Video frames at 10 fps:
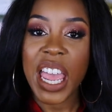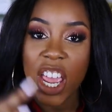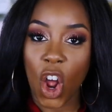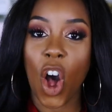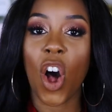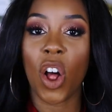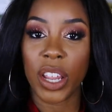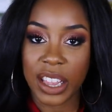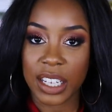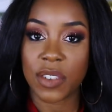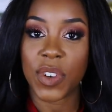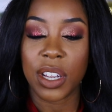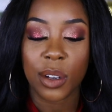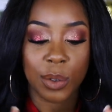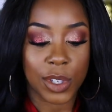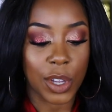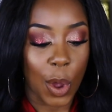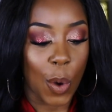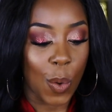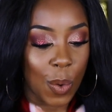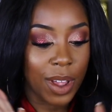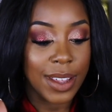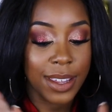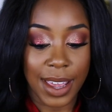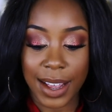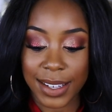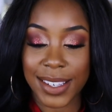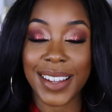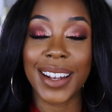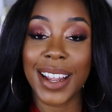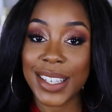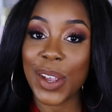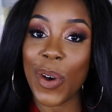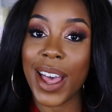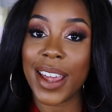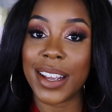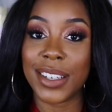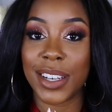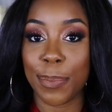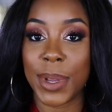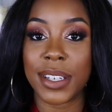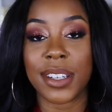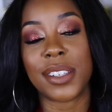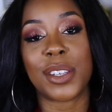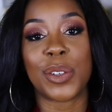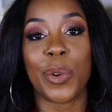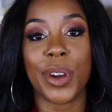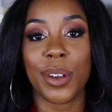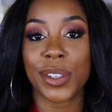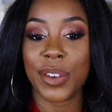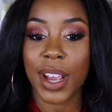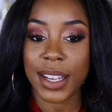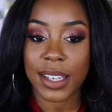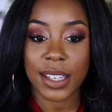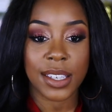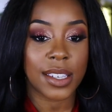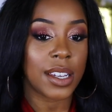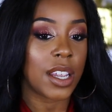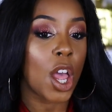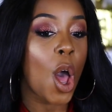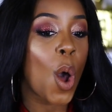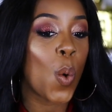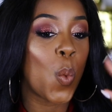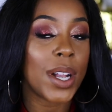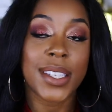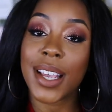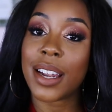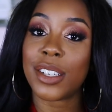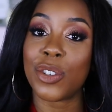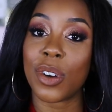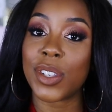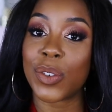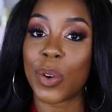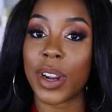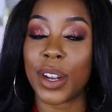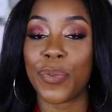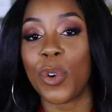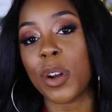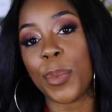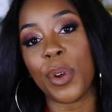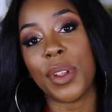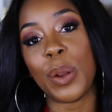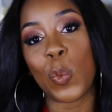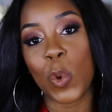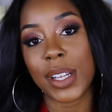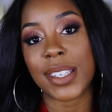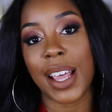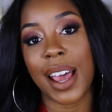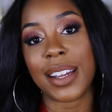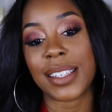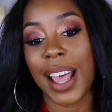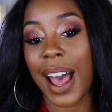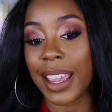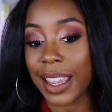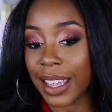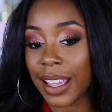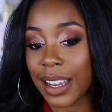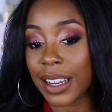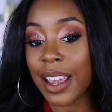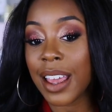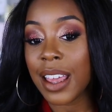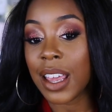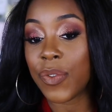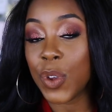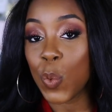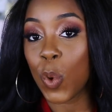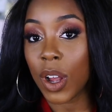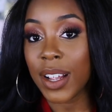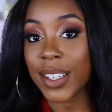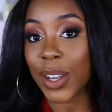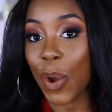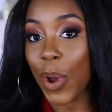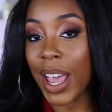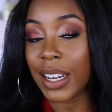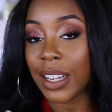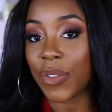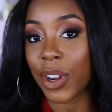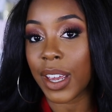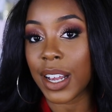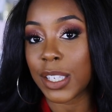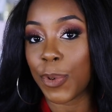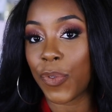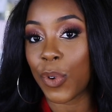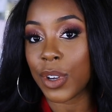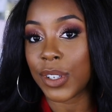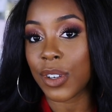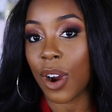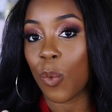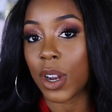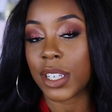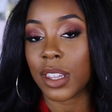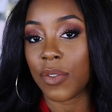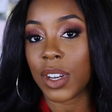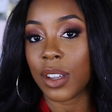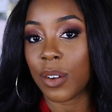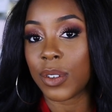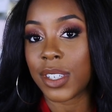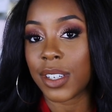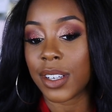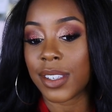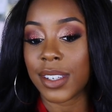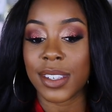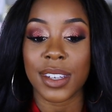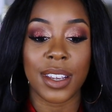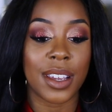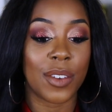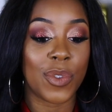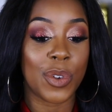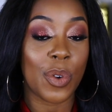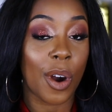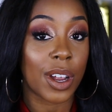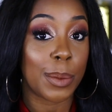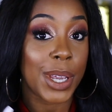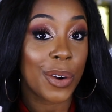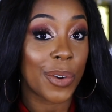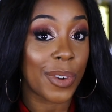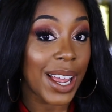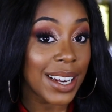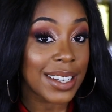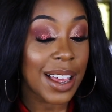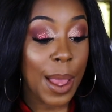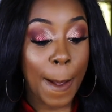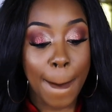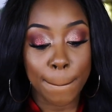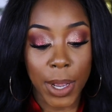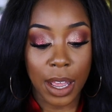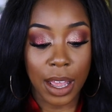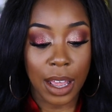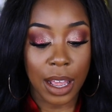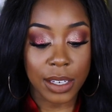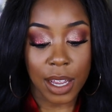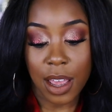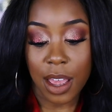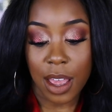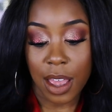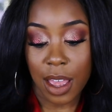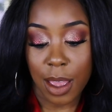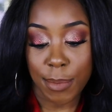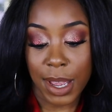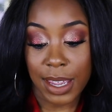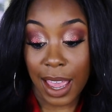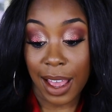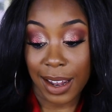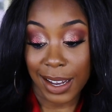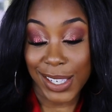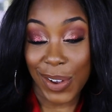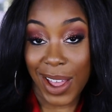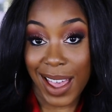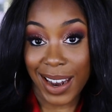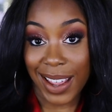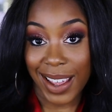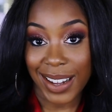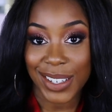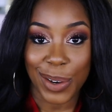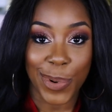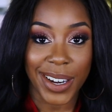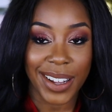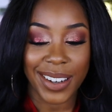it all in this video. So yes, let's go ahead and jump into this tutorial so you guys can see what side is drugstore and affordable and what side is high-end. If you want, go ahead and leave your guess before you start watching the video just to see if you are gonna be correct. But um, yeah, let's go ahead and jump right in.